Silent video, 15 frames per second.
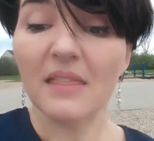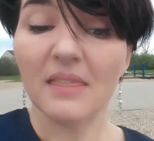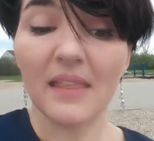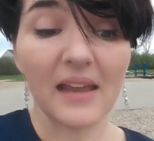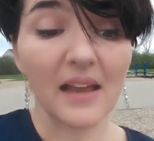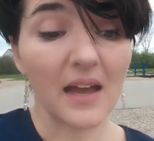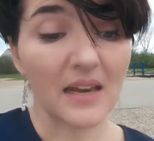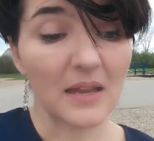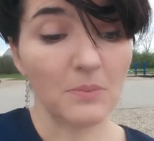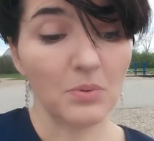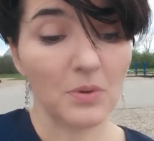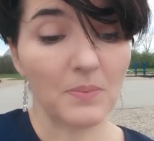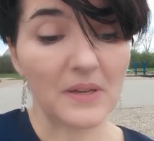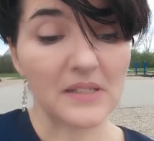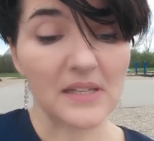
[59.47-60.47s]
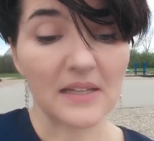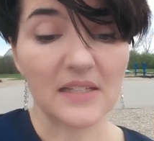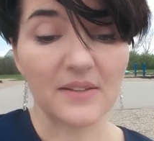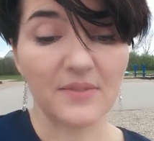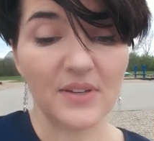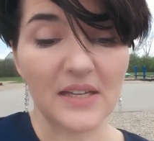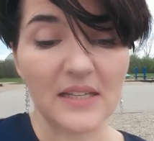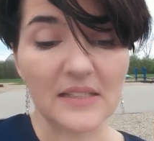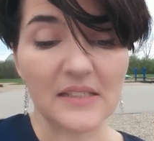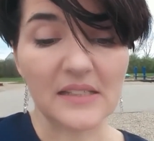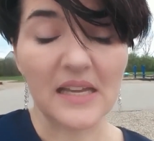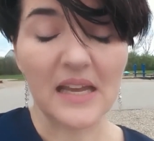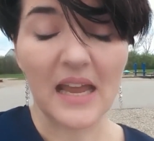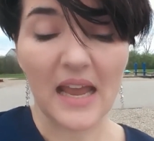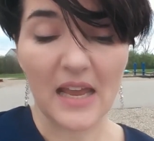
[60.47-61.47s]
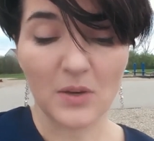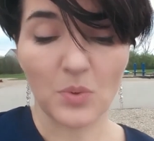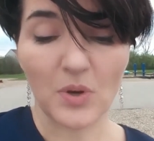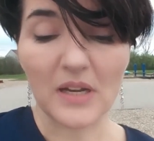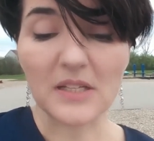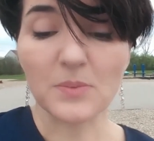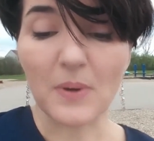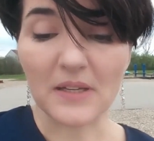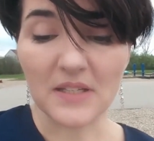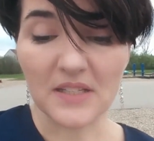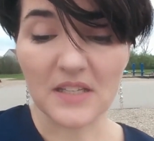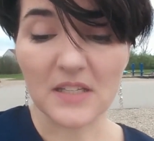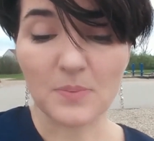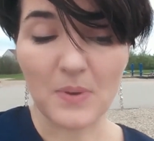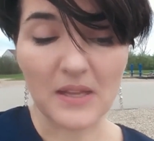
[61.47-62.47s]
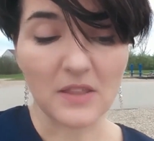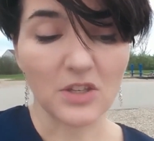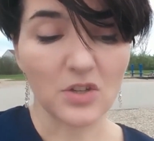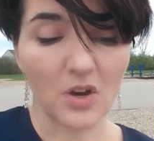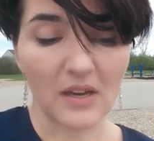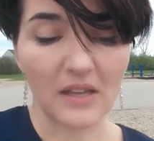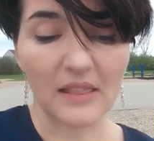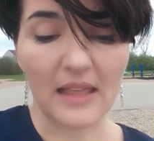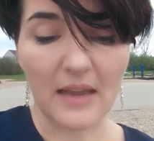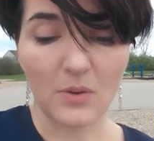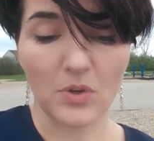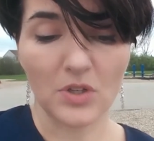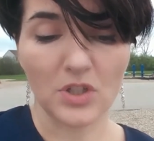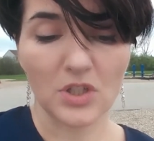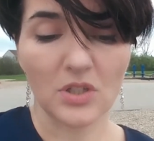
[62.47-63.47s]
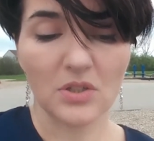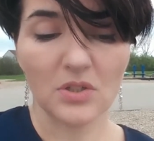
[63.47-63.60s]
they got input-based activities and were expected to speak the target language